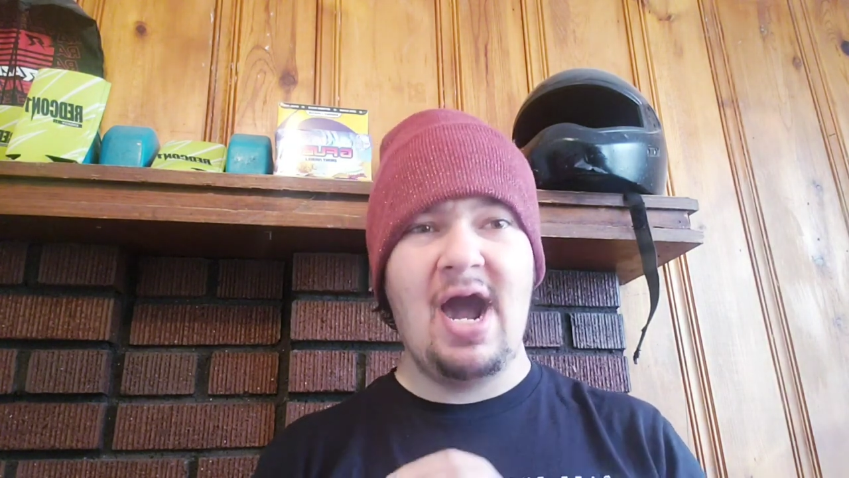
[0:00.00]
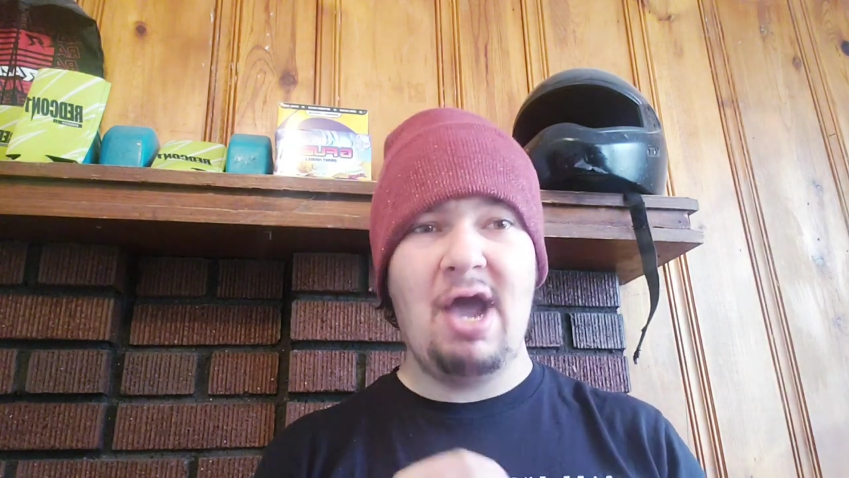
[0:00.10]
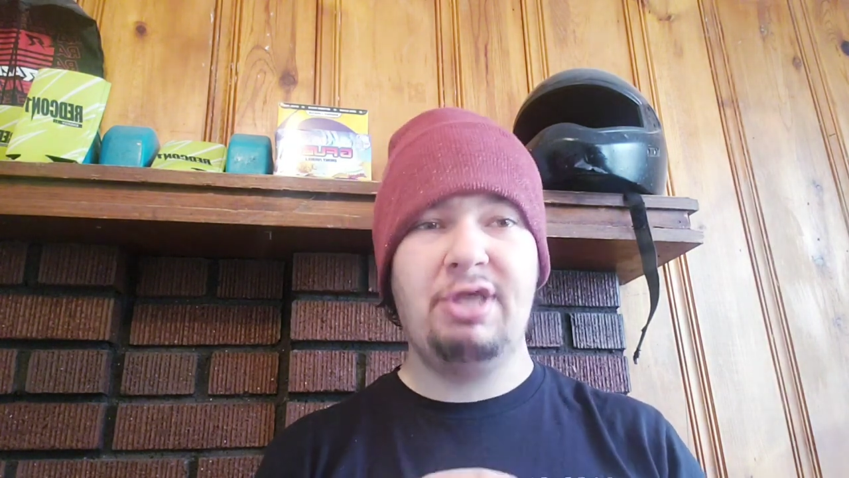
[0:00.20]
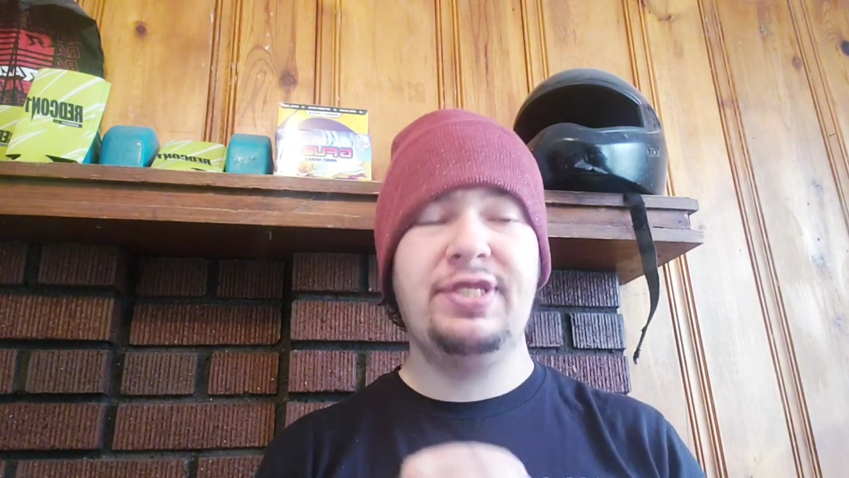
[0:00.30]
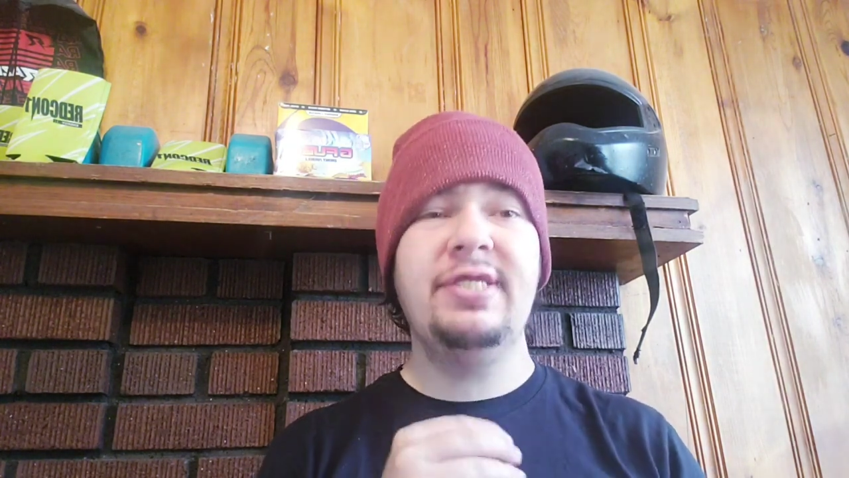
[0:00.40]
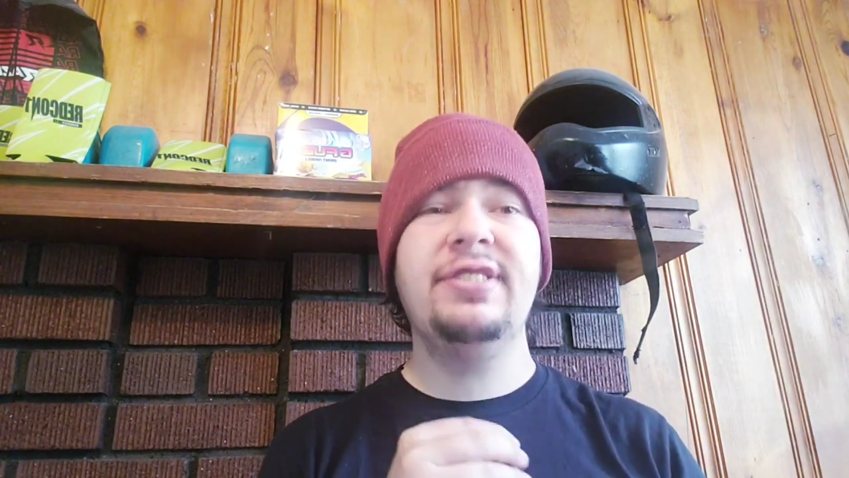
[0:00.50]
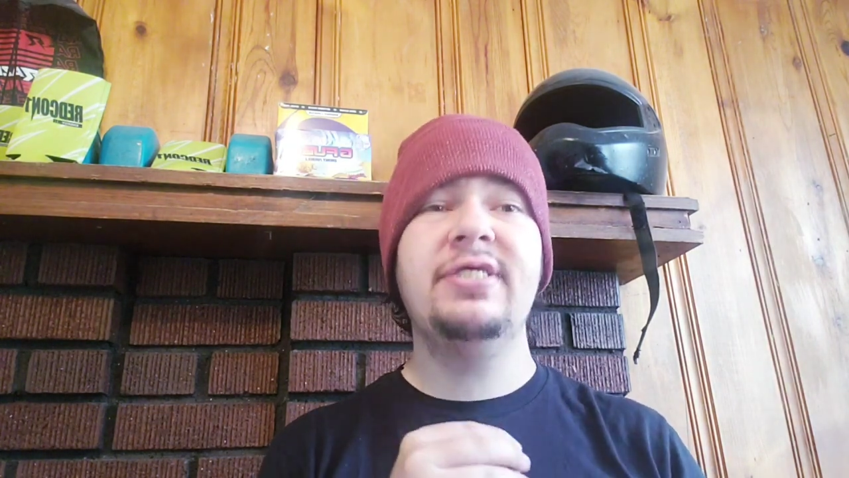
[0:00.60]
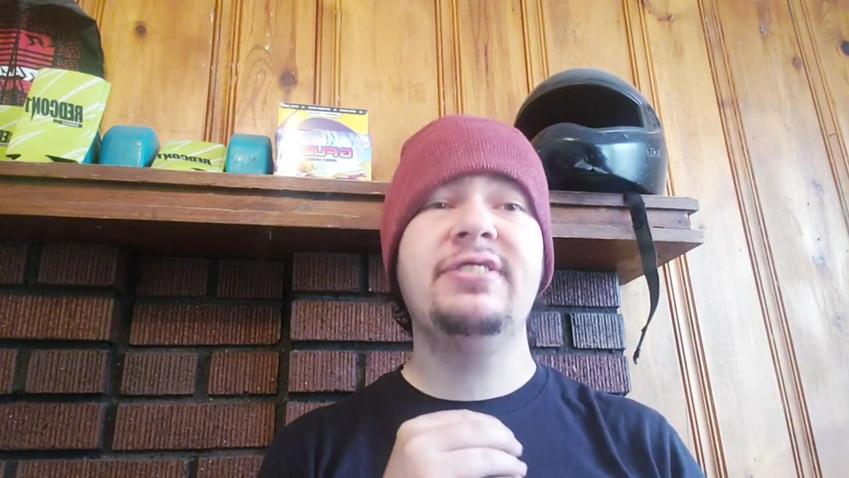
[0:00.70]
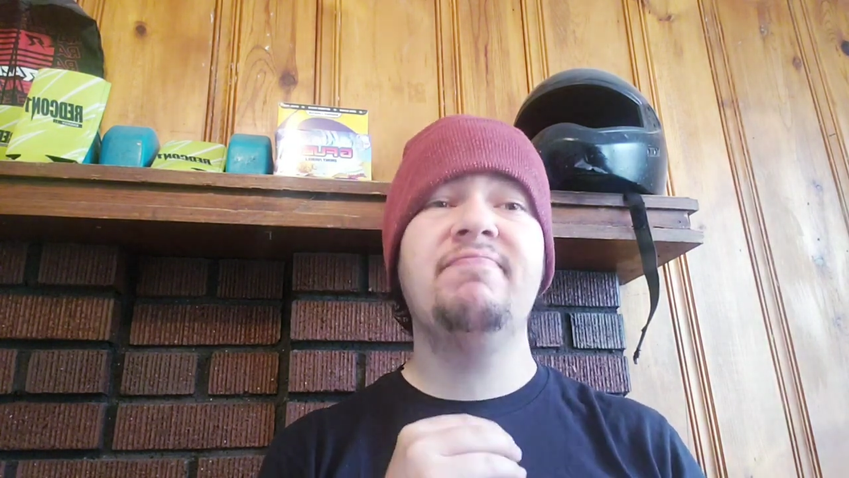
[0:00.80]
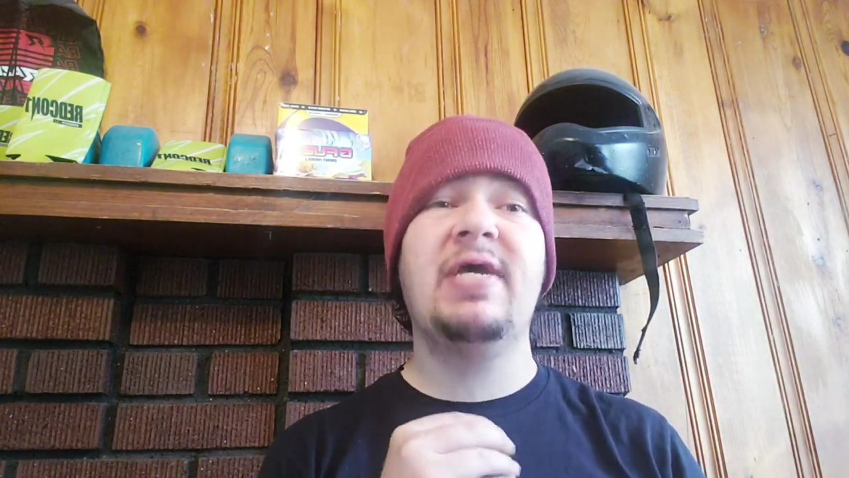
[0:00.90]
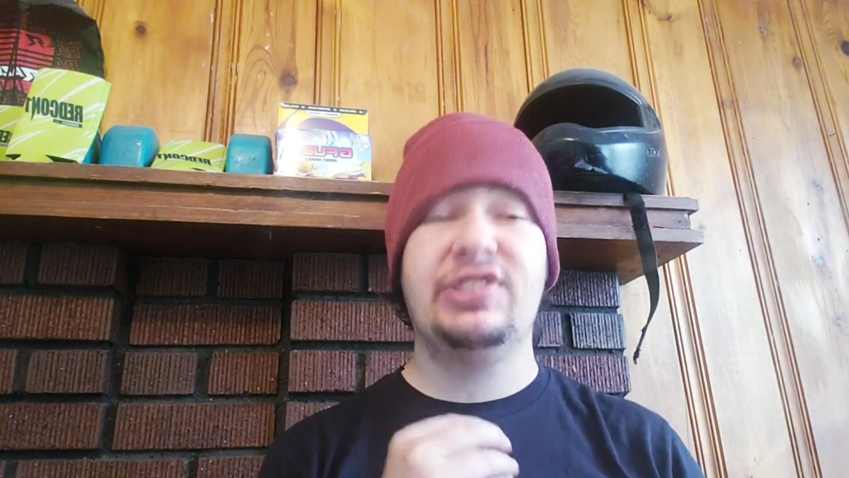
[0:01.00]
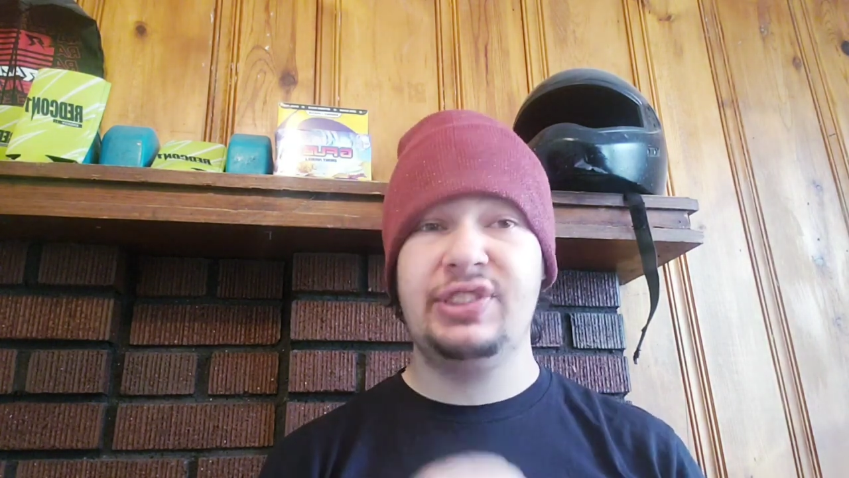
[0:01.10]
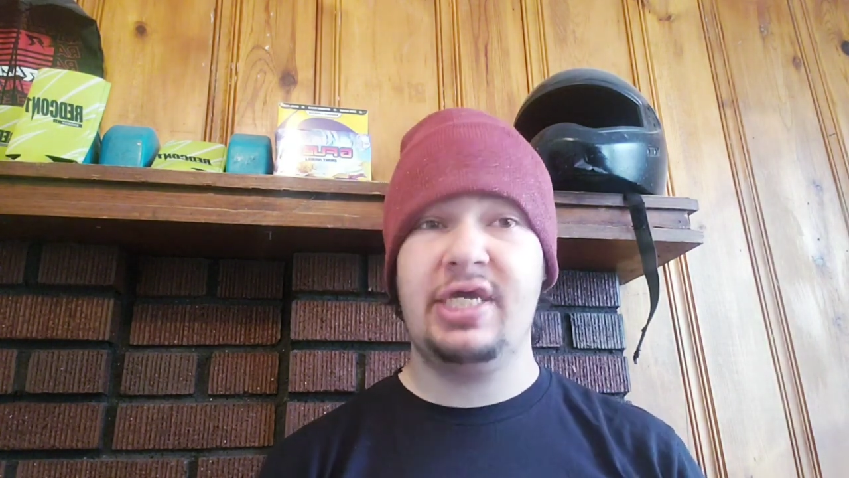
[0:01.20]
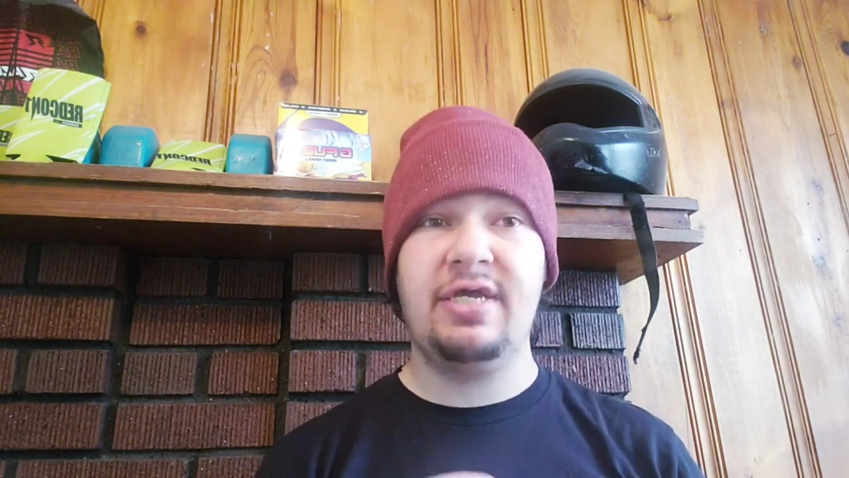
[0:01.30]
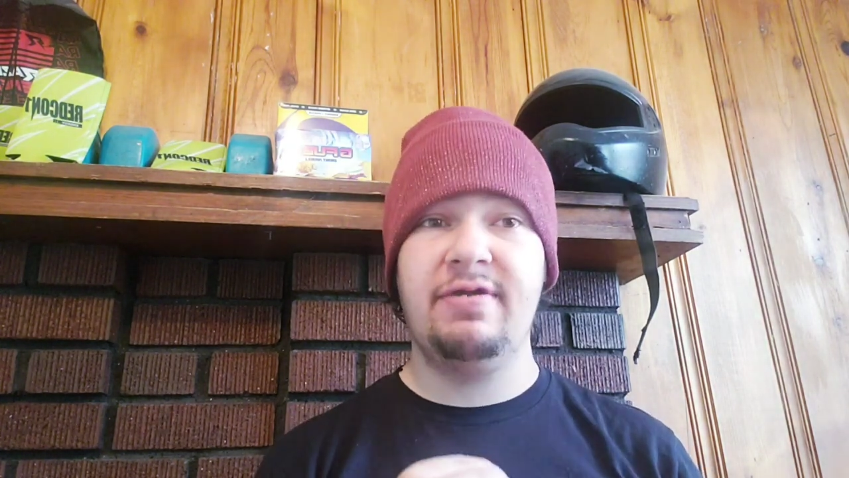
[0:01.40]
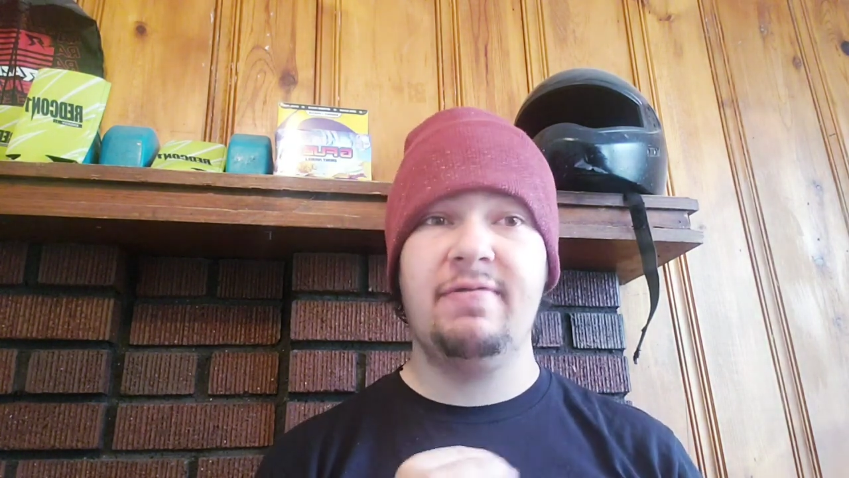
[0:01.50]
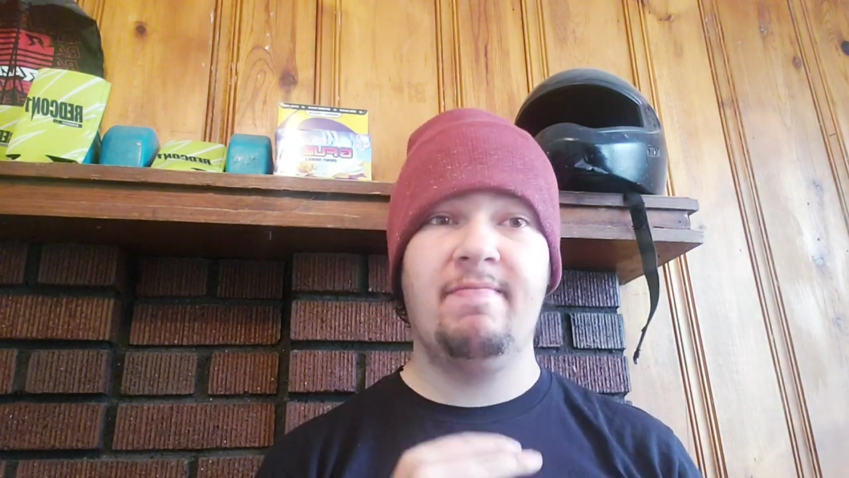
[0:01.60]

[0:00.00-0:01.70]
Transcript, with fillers: I think this is my second